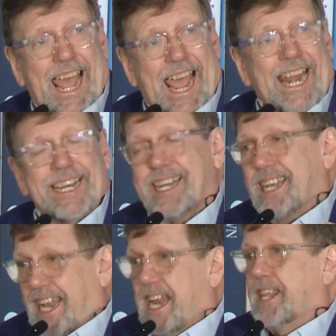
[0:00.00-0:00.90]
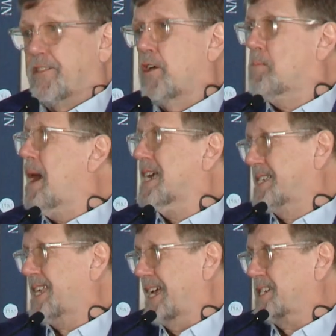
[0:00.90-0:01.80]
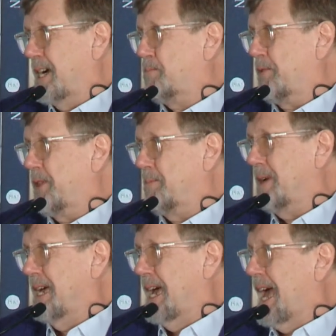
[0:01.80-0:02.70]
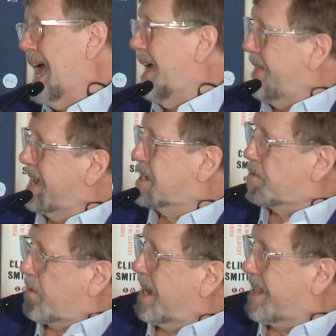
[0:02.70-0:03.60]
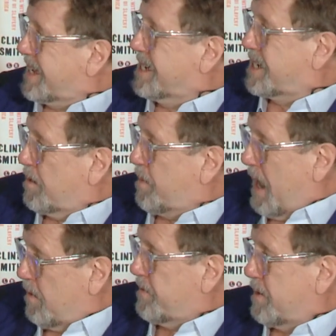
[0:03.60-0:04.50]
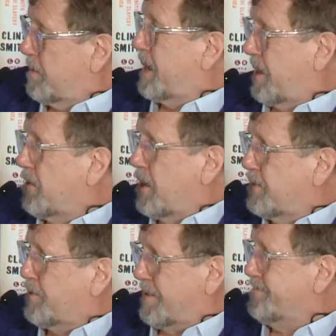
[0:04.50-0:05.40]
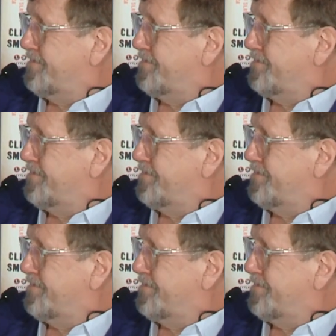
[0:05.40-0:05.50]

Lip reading: and letting their minds catch up with them. Mm-hmm. And that's what I think is so powerful about our art form.